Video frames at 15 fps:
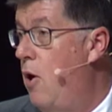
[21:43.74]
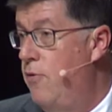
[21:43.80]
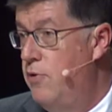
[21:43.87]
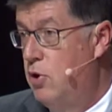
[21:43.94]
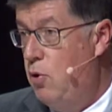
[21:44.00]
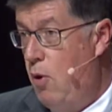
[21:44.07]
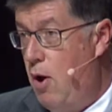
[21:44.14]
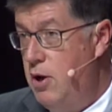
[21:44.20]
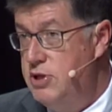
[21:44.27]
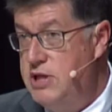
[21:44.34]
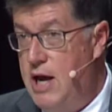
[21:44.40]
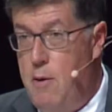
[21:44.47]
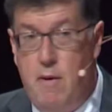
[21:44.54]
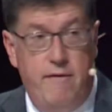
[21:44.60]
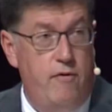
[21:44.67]
On the cross,
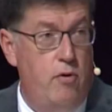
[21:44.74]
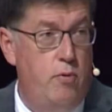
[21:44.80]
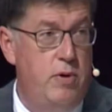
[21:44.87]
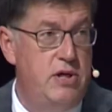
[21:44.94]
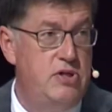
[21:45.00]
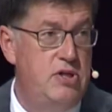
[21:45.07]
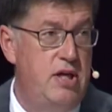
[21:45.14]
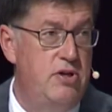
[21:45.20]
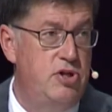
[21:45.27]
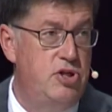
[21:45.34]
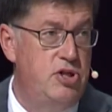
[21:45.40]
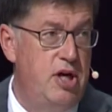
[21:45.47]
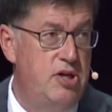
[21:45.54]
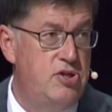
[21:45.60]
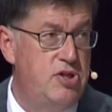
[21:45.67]
however, we see the
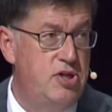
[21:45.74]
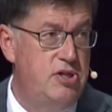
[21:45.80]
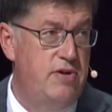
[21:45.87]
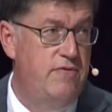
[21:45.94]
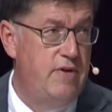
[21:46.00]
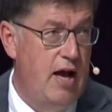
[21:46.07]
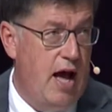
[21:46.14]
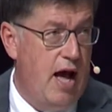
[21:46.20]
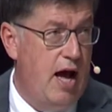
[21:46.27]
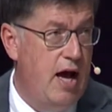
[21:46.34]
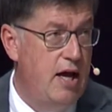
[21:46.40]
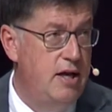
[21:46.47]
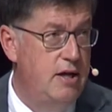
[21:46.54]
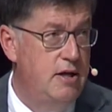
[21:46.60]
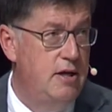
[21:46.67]
justice of
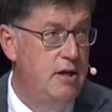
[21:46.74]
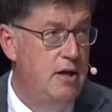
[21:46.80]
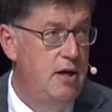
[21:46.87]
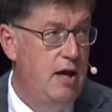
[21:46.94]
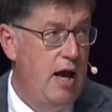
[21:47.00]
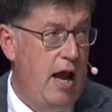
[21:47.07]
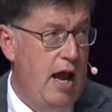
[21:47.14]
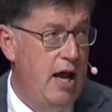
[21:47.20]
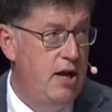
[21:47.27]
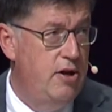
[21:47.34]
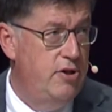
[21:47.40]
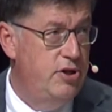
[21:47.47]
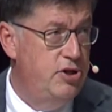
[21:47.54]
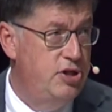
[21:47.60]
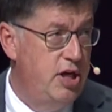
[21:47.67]
God
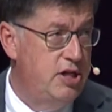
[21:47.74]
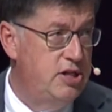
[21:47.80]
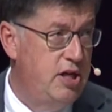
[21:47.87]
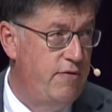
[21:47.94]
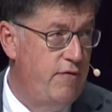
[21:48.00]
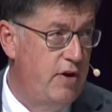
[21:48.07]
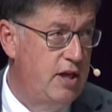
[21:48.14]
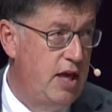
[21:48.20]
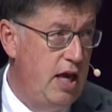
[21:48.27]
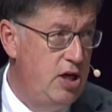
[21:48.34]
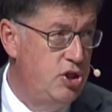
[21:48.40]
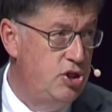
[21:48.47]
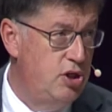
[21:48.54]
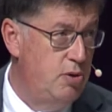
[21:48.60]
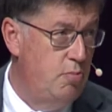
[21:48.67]
and the
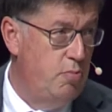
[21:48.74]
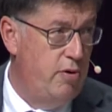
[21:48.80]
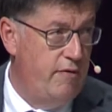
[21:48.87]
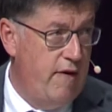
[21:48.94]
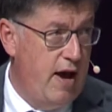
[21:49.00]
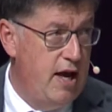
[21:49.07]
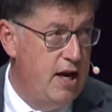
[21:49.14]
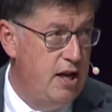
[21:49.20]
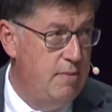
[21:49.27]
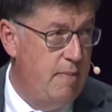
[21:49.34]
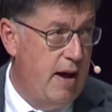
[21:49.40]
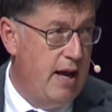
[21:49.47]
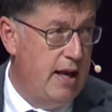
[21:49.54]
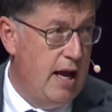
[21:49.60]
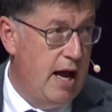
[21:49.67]
justification provided
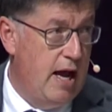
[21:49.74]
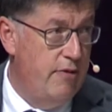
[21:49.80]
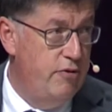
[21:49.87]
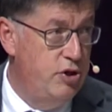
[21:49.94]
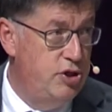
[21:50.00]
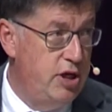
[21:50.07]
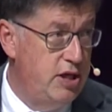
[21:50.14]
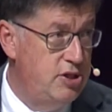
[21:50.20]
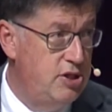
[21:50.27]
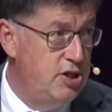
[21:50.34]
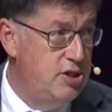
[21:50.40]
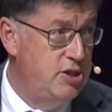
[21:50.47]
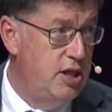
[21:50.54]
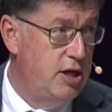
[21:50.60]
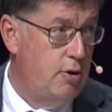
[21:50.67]
by God, the
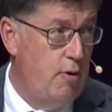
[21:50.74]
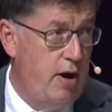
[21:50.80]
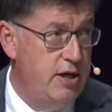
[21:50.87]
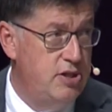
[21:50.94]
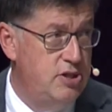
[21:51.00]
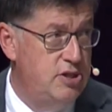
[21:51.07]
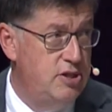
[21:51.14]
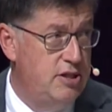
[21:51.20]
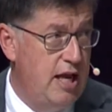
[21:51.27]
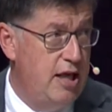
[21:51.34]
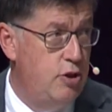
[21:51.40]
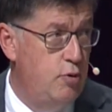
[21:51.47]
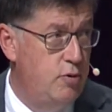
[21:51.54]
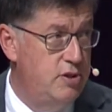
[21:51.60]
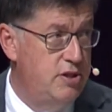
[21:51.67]
justice that Christ's
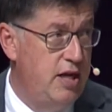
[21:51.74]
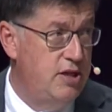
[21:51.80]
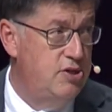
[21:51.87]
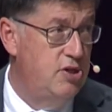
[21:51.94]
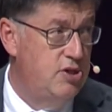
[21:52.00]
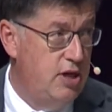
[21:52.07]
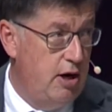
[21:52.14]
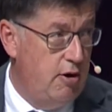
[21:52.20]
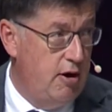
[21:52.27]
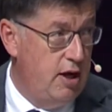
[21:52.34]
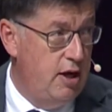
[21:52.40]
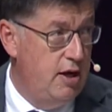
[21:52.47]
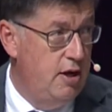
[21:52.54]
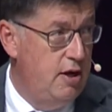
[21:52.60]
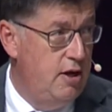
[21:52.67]
death was necessary,